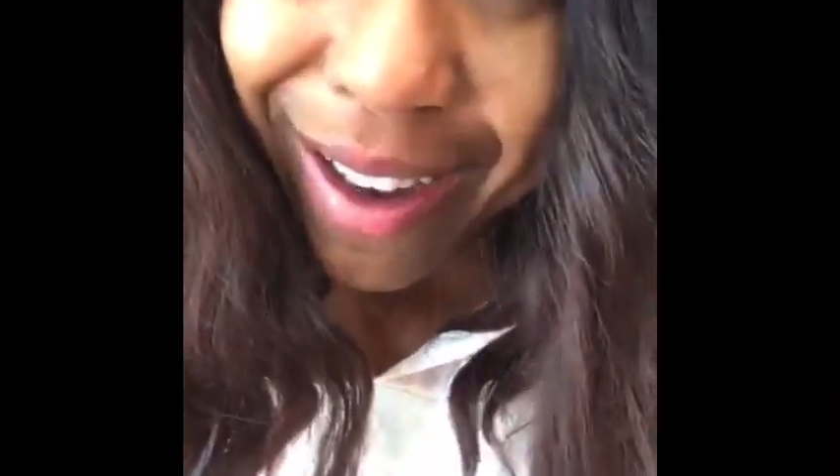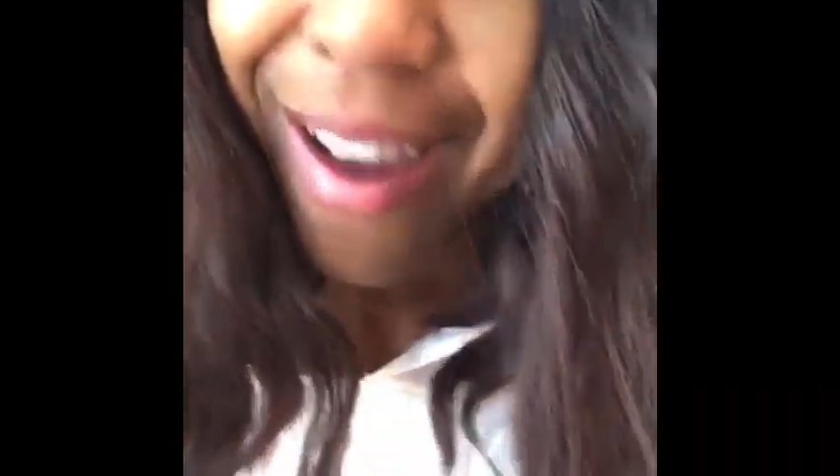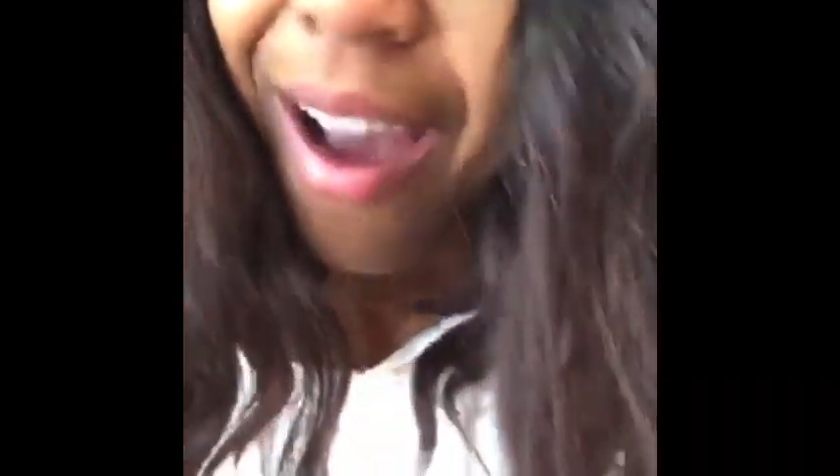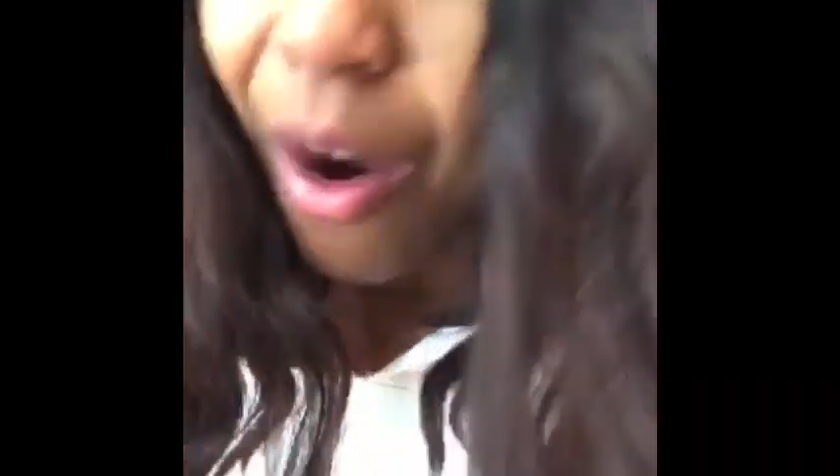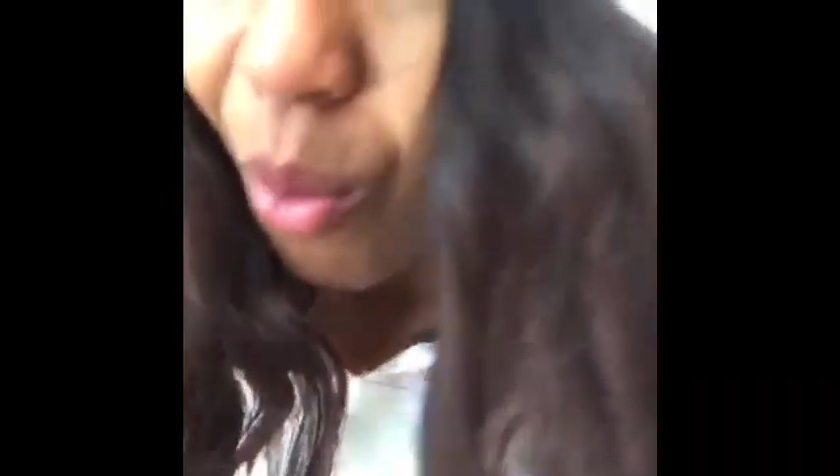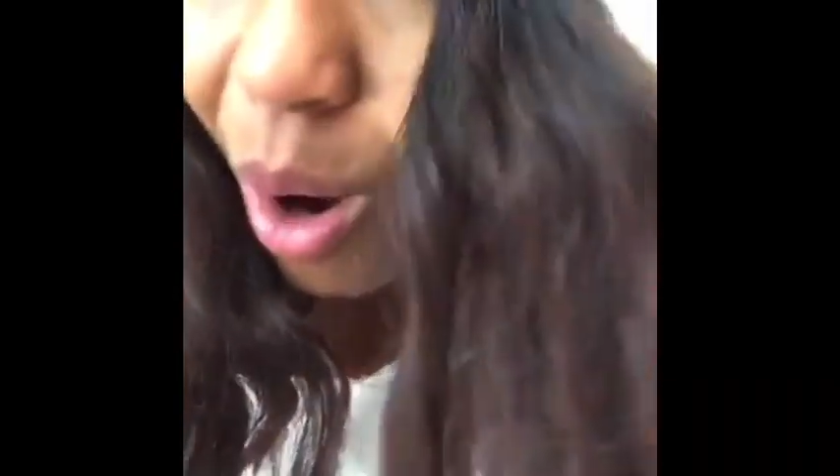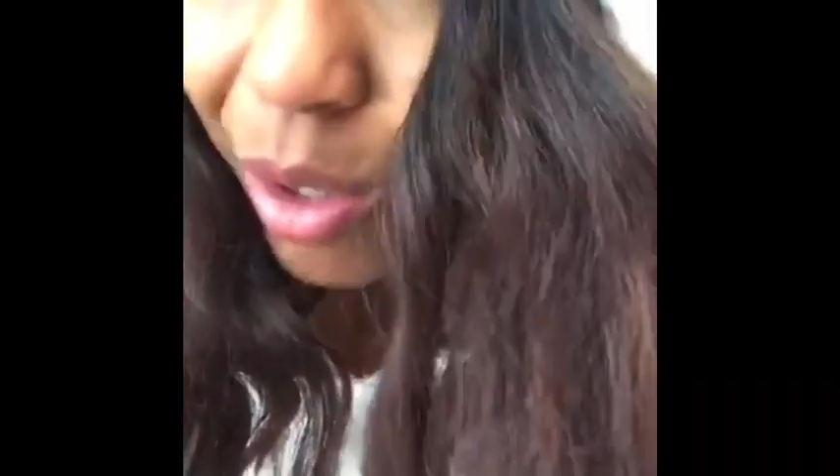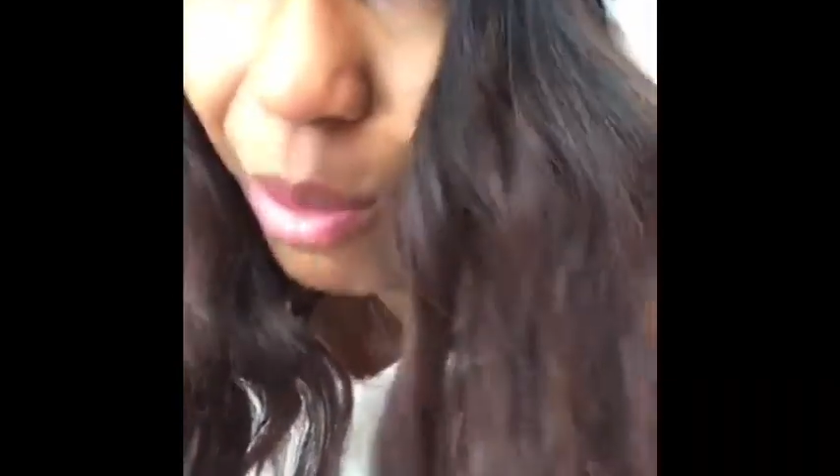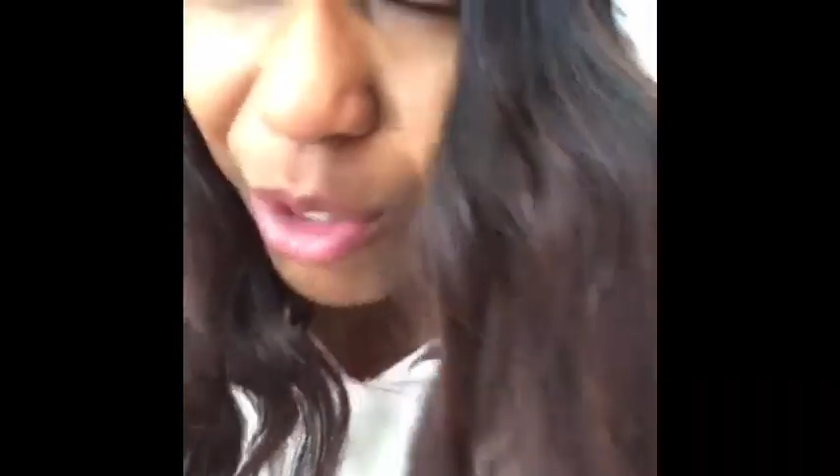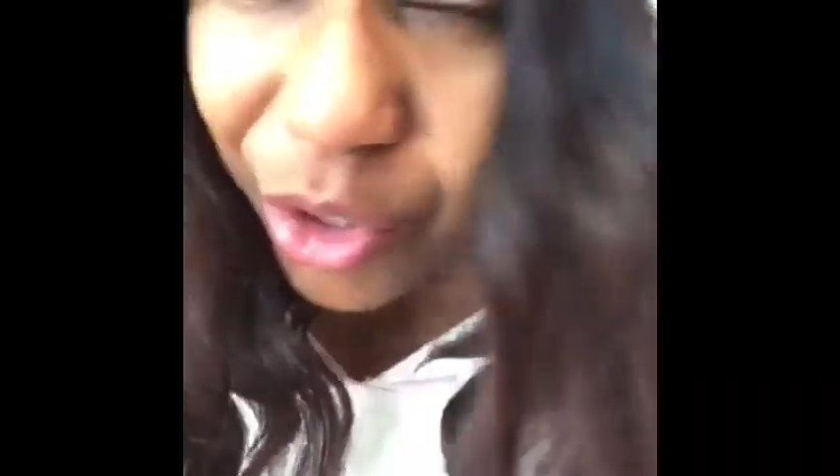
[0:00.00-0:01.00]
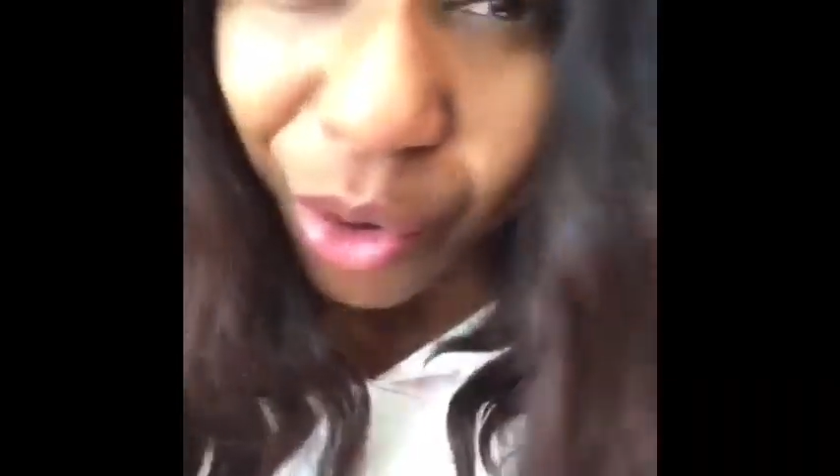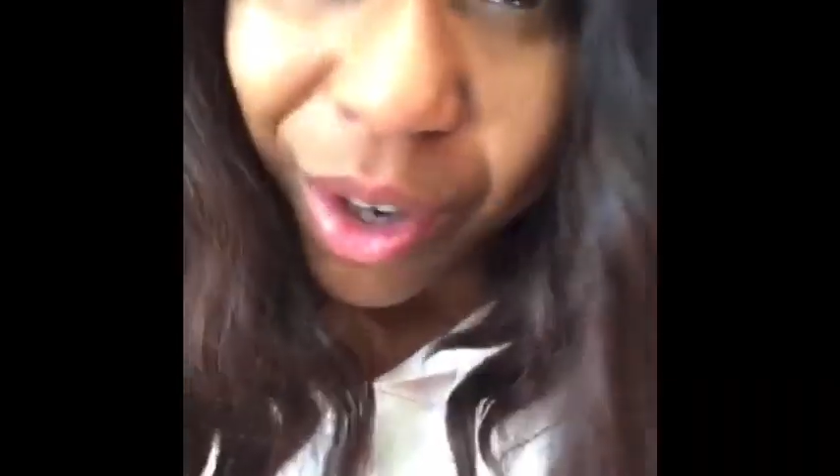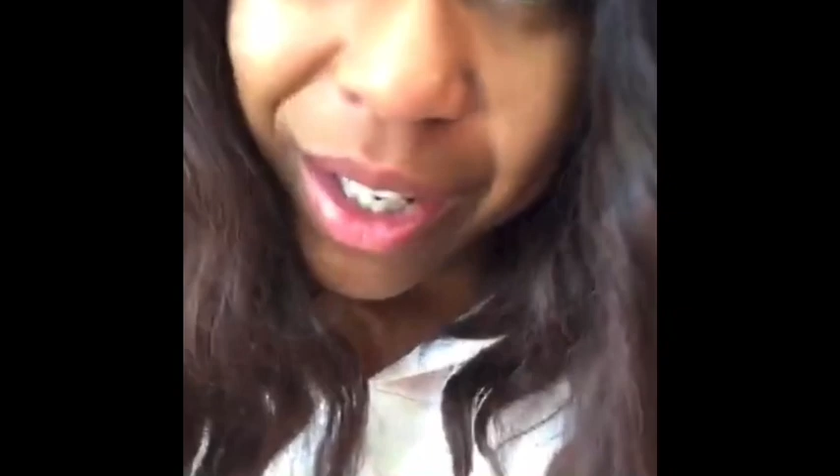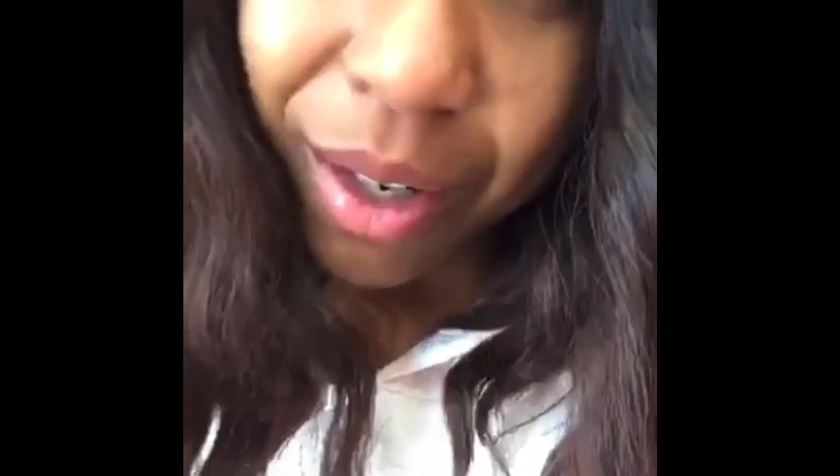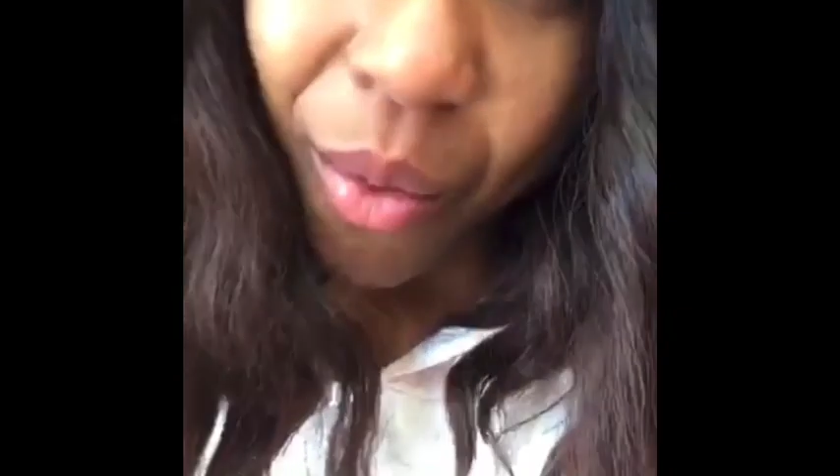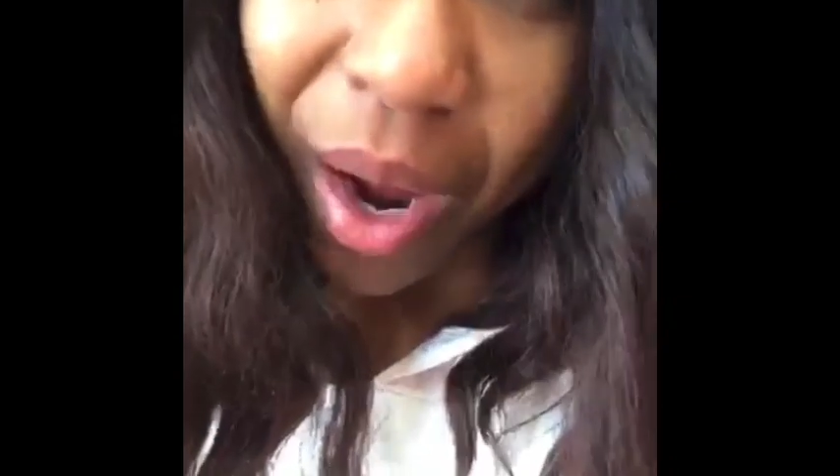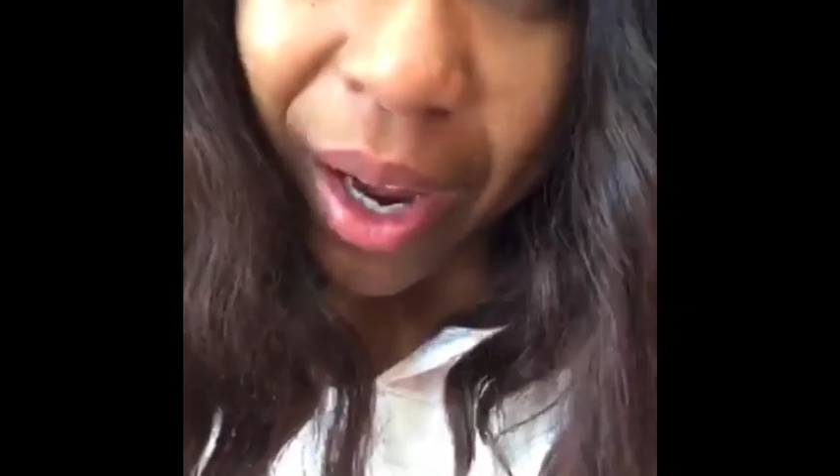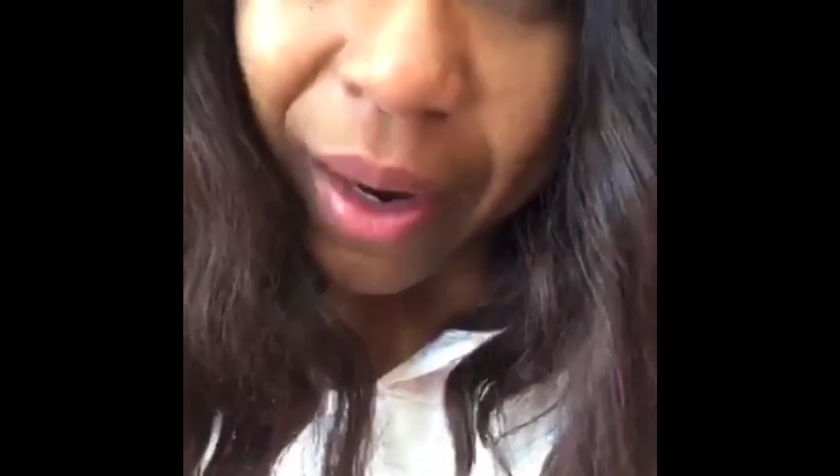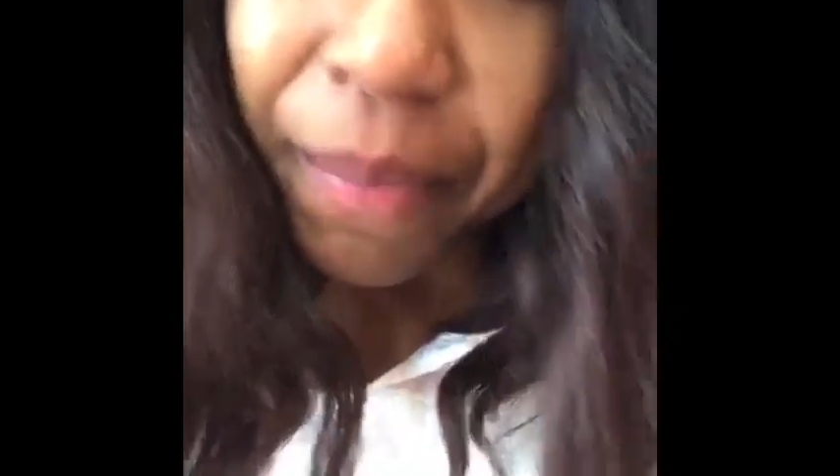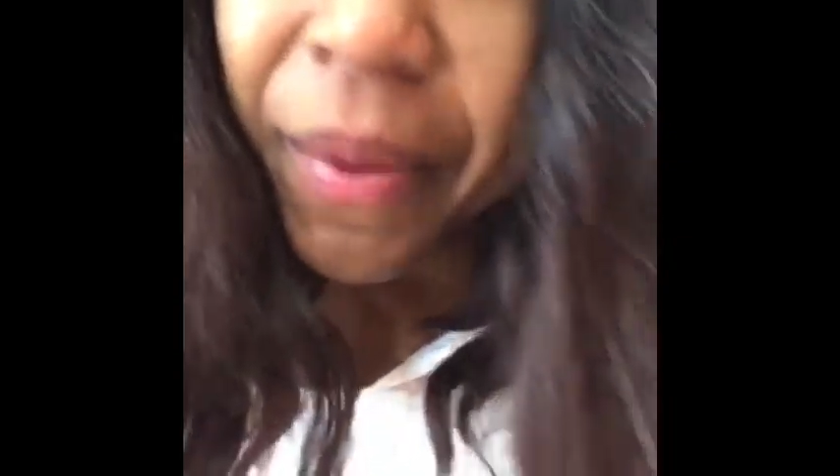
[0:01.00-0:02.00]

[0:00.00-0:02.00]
I walked the majority of the way,